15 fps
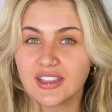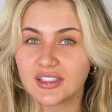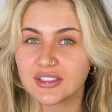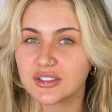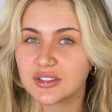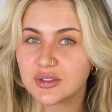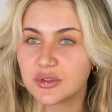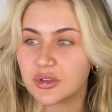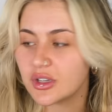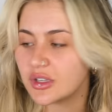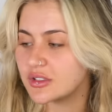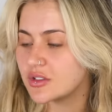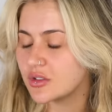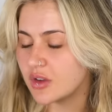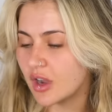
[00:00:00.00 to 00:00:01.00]
It's so good.
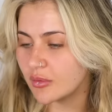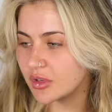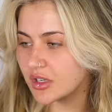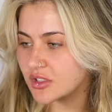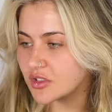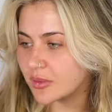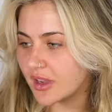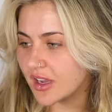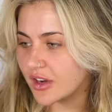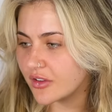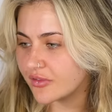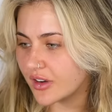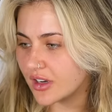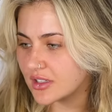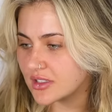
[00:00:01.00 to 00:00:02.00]
So I'm gonna do my hair
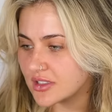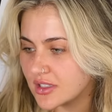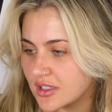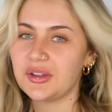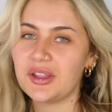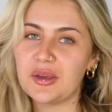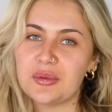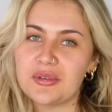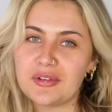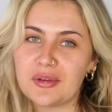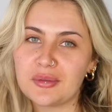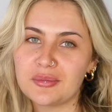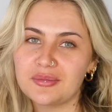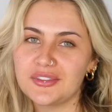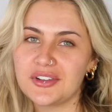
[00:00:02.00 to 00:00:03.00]
first. Help if I
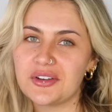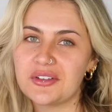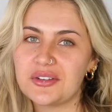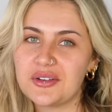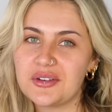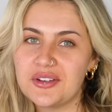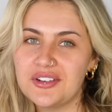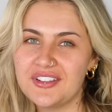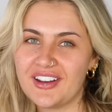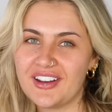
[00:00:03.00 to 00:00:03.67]
turned it on,